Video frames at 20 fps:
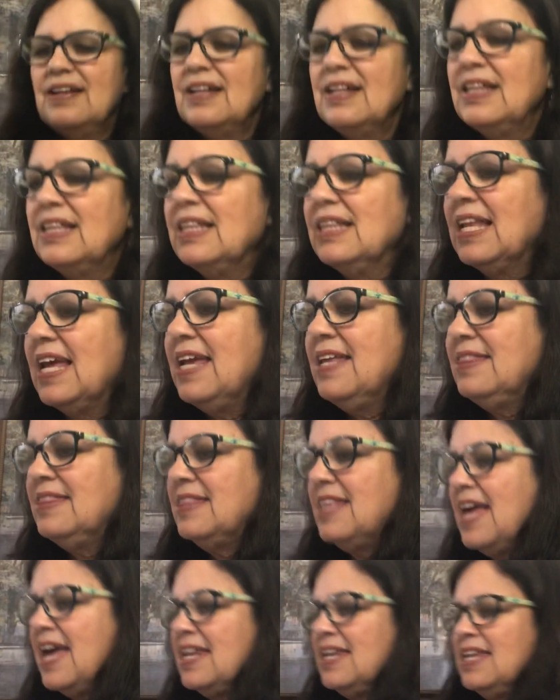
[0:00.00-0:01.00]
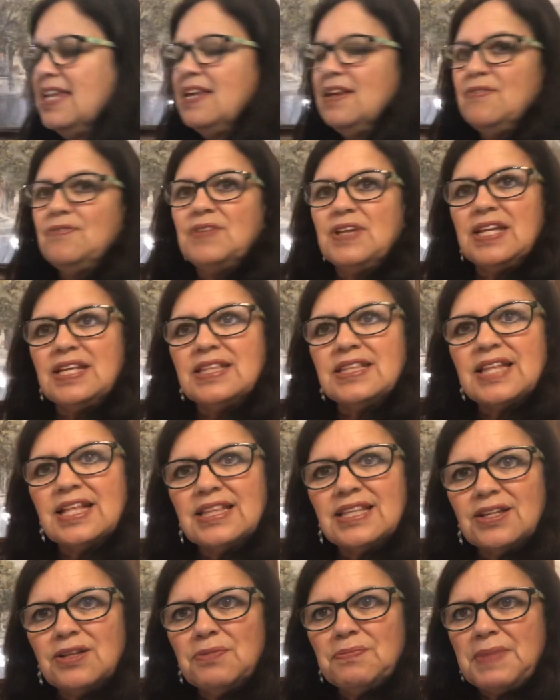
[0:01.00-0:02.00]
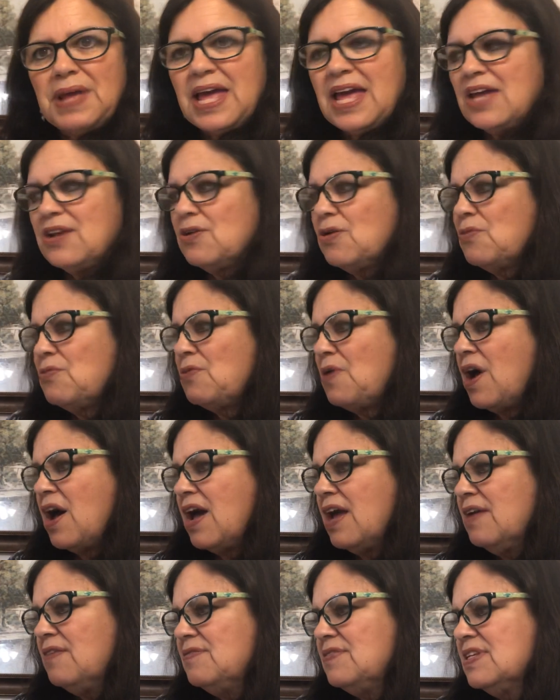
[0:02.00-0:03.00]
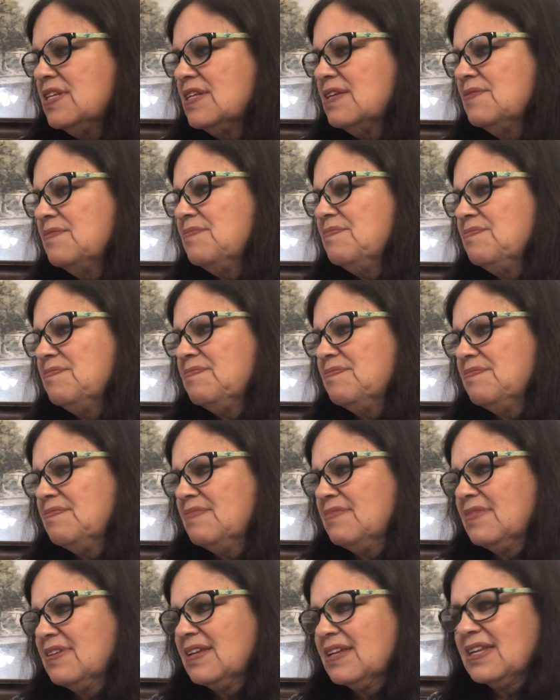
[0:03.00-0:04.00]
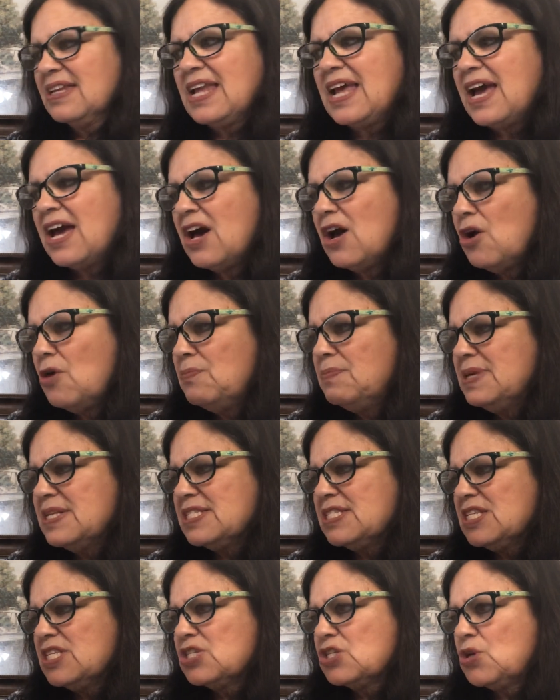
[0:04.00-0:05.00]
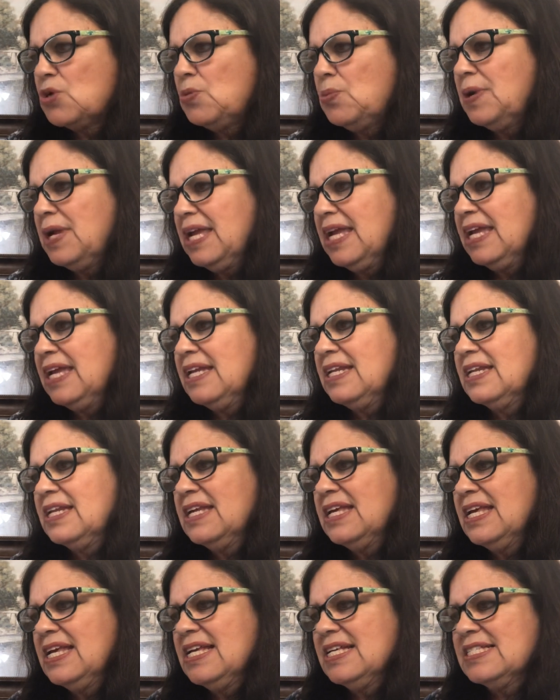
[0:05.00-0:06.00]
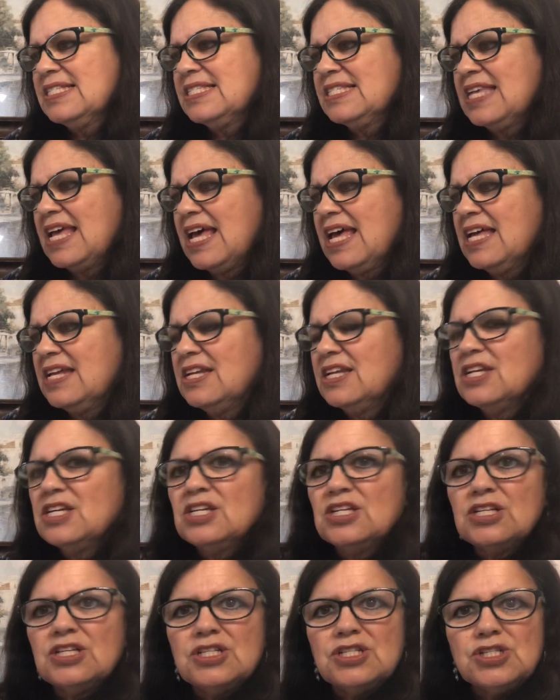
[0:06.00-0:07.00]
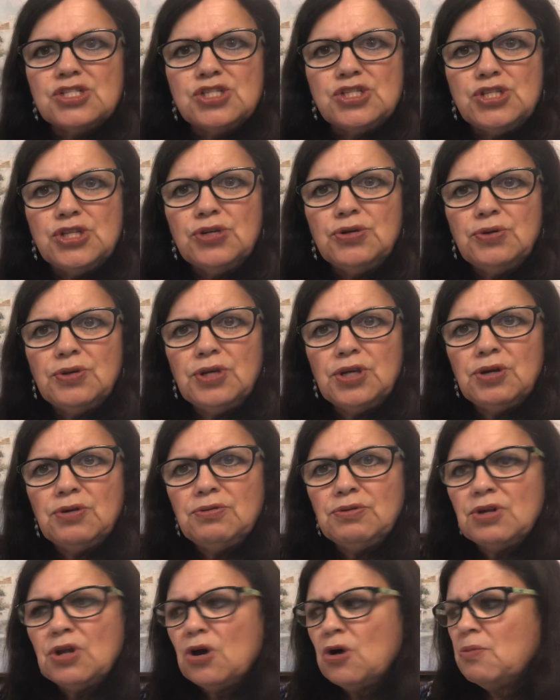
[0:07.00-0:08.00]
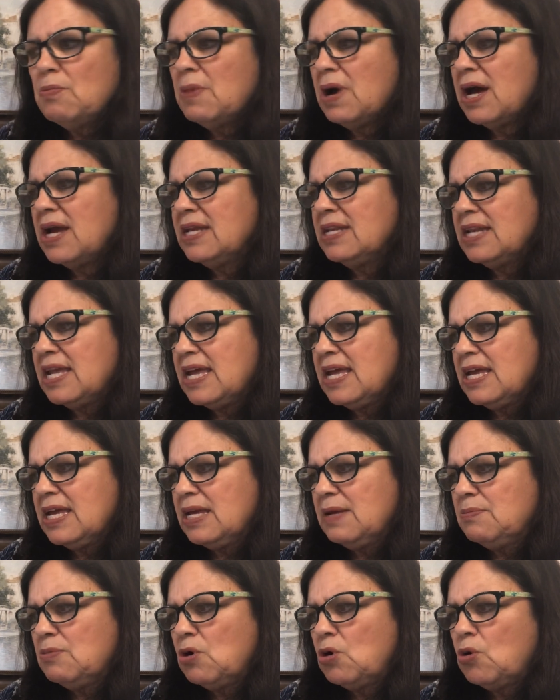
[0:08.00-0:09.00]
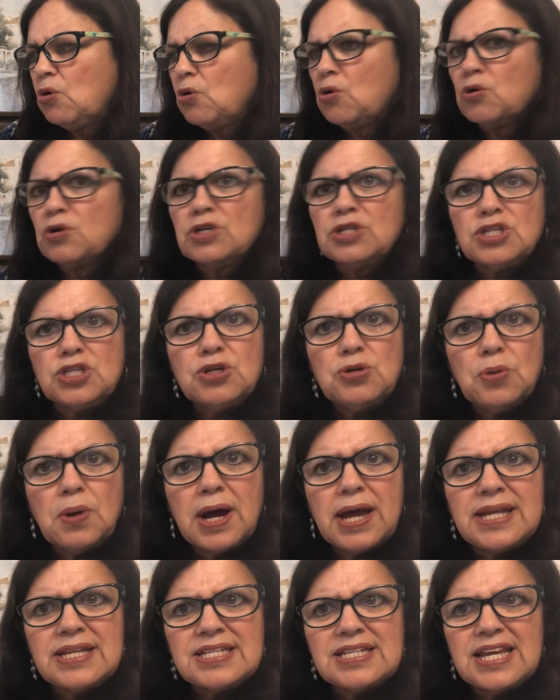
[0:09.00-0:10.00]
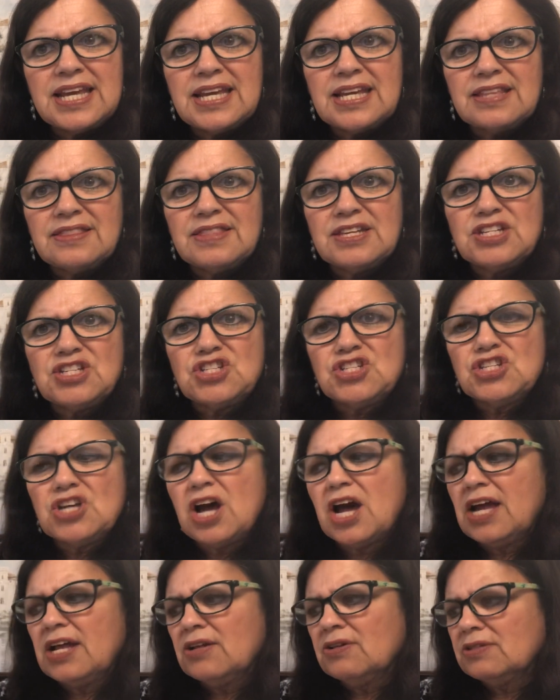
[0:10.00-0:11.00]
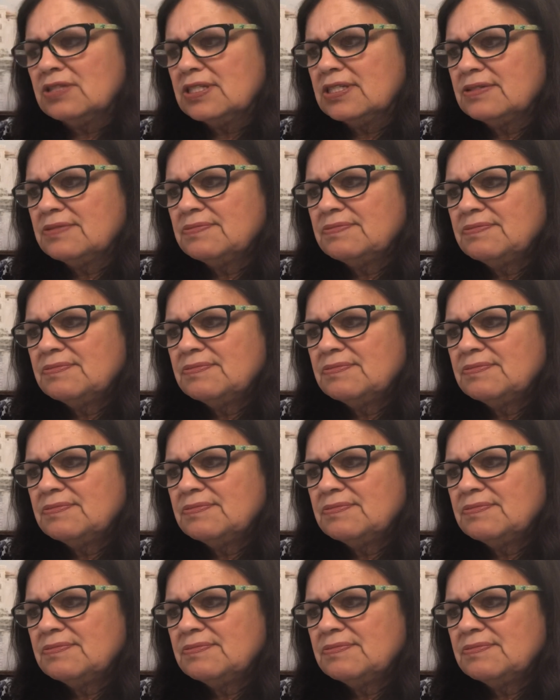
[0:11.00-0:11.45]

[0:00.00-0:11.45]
Late that evening, the little man arrived. "Now, Mrs. Queen," he said, "do you know my name, or do I take the child?"